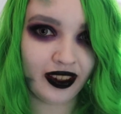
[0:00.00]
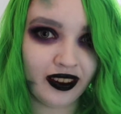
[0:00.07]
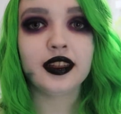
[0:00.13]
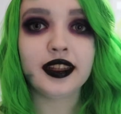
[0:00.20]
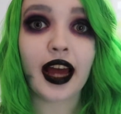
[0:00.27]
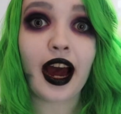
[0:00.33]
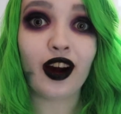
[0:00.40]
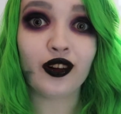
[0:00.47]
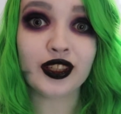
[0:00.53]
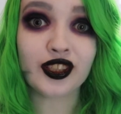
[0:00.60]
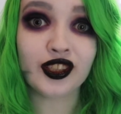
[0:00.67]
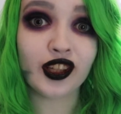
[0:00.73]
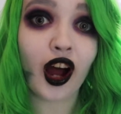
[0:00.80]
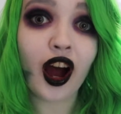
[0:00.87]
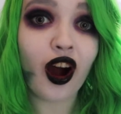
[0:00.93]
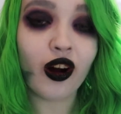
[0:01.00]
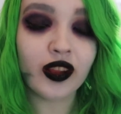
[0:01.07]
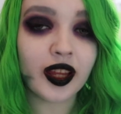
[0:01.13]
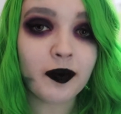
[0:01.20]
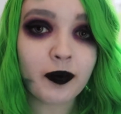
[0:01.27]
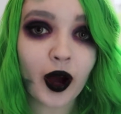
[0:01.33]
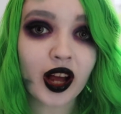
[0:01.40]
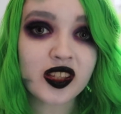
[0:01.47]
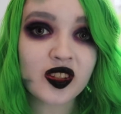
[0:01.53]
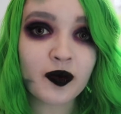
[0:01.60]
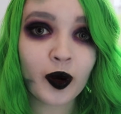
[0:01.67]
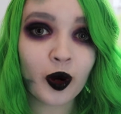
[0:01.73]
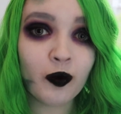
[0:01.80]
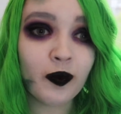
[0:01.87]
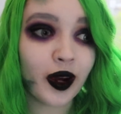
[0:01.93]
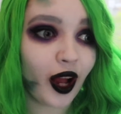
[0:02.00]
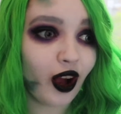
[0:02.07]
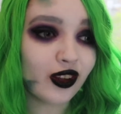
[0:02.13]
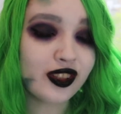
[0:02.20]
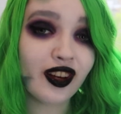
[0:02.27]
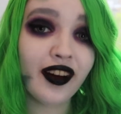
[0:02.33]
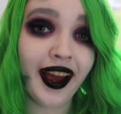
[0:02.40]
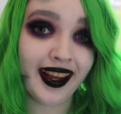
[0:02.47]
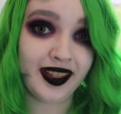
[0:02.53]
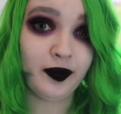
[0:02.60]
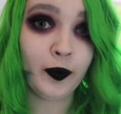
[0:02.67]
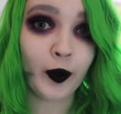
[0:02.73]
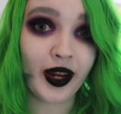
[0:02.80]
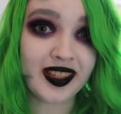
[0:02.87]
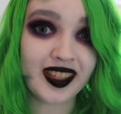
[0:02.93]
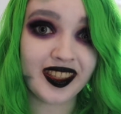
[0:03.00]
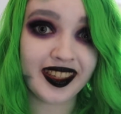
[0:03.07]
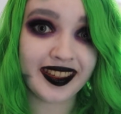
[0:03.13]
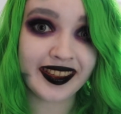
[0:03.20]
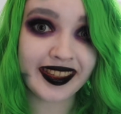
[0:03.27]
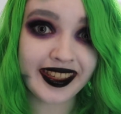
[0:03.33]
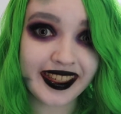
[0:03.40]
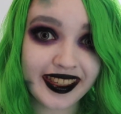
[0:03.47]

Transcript: now is not only possible but also has a precedent.